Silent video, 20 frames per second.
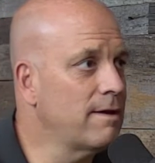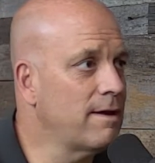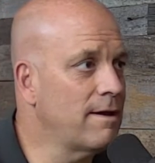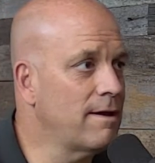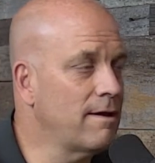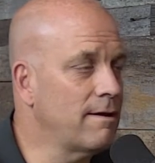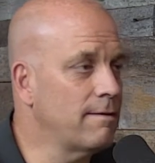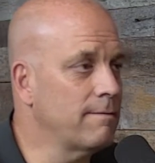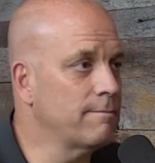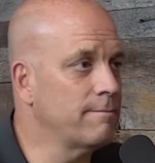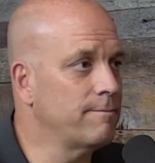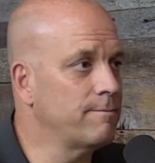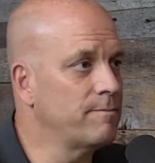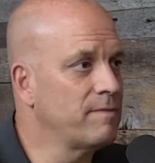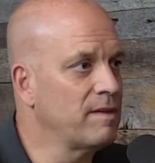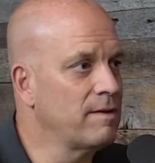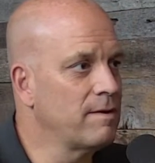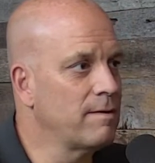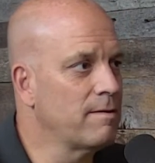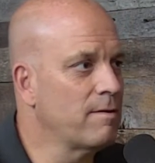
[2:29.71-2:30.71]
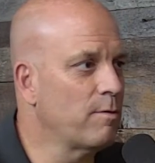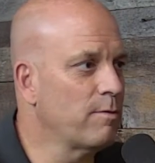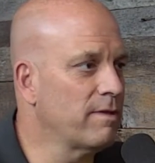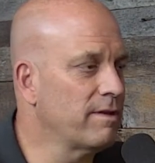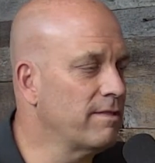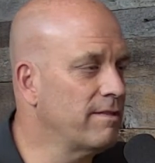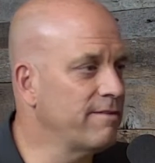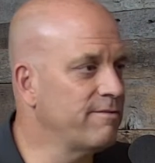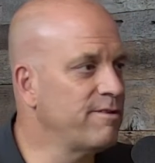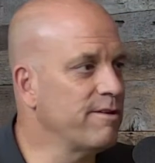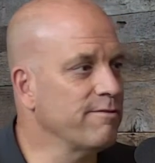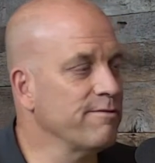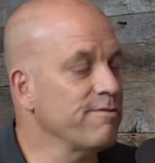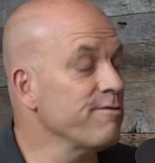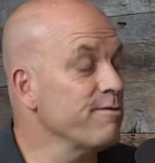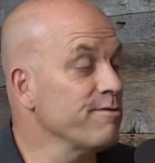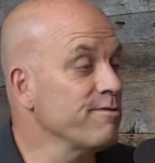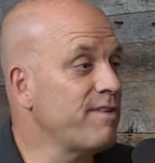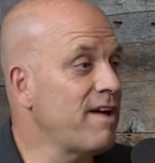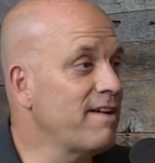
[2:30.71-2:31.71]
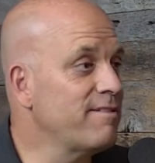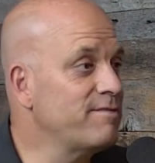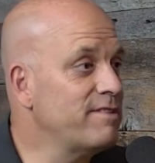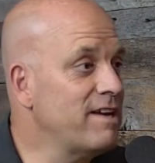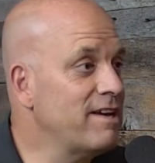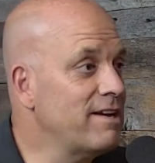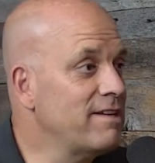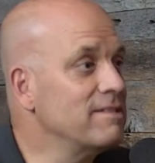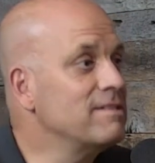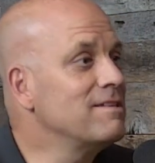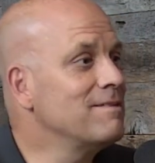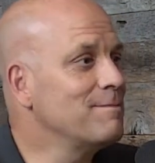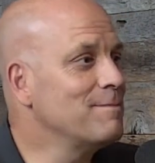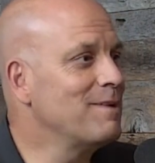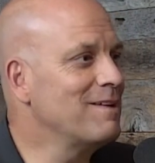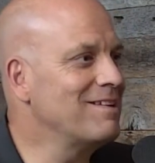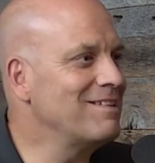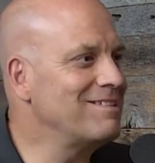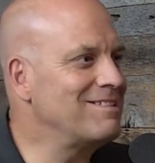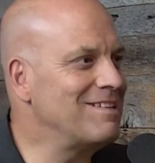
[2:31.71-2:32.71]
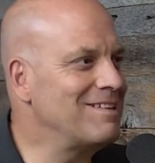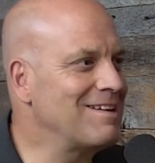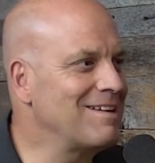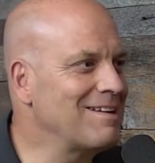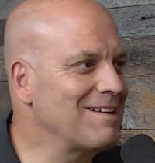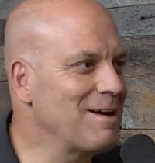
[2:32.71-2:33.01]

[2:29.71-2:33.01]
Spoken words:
Only lived here for 5 days, but I